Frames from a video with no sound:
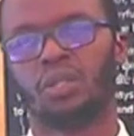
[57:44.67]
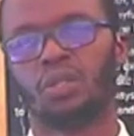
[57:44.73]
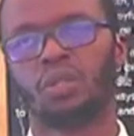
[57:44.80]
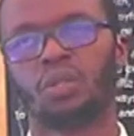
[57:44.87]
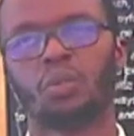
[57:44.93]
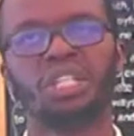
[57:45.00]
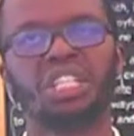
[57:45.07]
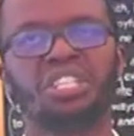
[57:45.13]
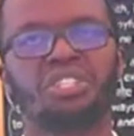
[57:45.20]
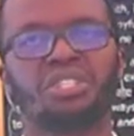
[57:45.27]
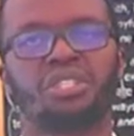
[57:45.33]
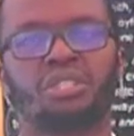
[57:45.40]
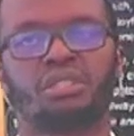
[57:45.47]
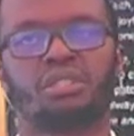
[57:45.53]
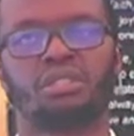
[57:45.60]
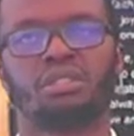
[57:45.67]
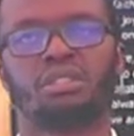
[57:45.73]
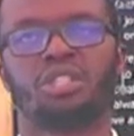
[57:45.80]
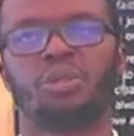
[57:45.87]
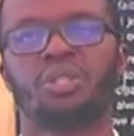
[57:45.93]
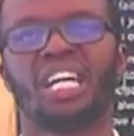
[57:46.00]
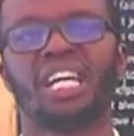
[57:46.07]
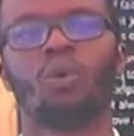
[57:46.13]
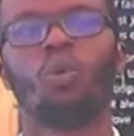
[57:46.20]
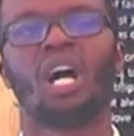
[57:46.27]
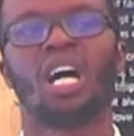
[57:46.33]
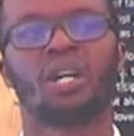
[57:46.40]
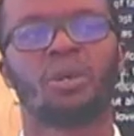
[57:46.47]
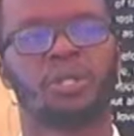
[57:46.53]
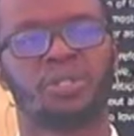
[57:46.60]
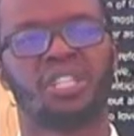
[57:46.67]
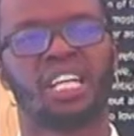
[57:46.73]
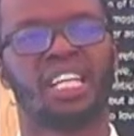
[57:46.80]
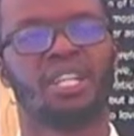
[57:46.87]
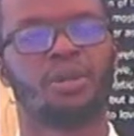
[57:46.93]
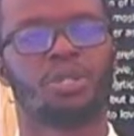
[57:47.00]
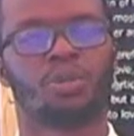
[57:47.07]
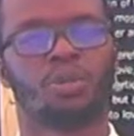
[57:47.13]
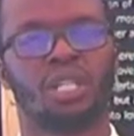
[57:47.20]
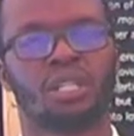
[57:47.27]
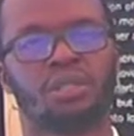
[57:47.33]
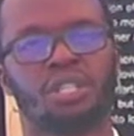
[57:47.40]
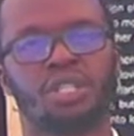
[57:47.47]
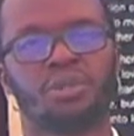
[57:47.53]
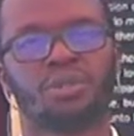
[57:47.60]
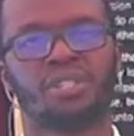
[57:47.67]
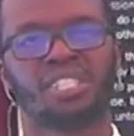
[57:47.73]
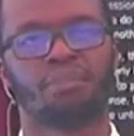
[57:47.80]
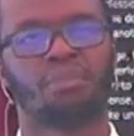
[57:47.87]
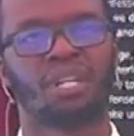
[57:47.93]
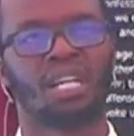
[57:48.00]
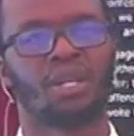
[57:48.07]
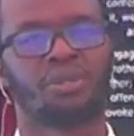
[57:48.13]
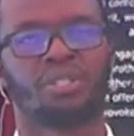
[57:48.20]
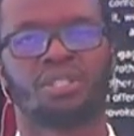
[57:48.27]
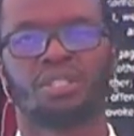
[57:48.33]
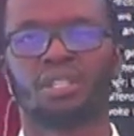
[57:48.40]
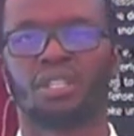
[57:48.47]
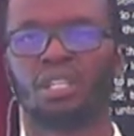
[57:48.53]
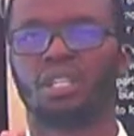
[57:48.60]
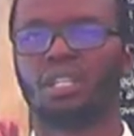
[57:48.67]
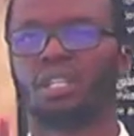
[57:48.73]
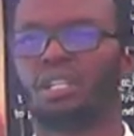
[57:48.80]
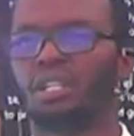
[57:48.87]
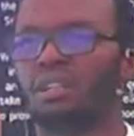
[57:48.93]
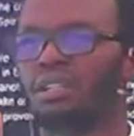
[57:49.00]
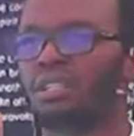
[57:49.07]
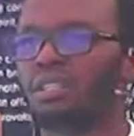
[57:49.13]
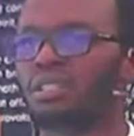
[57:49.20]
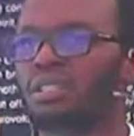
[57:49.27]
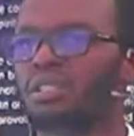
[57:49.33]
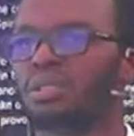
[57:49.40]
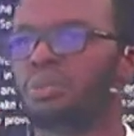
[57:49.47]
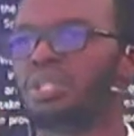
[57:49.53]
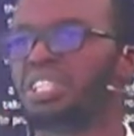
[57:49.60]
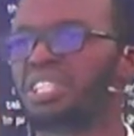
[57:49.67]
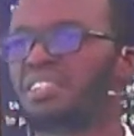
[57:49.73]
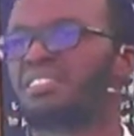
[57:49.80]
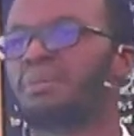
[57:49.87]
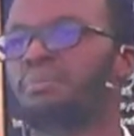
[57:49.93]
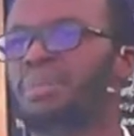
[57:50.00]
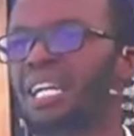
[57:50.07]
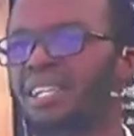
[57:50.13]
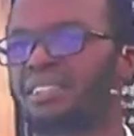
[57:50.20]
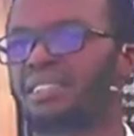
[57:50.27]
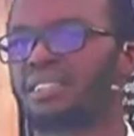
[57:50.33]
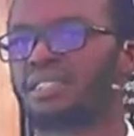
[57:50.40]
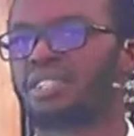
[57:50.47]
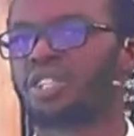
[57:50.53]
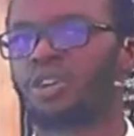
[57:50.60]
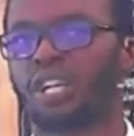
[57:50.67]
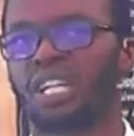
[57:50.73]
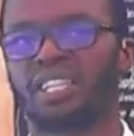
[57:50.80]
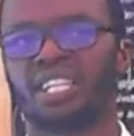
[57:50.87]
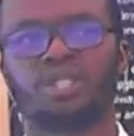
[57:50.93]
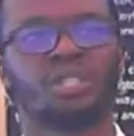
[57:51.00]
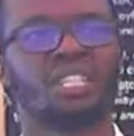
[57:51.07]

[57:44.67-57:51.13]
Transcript: which should I work or should I not work. No, it was about which is the best toil that will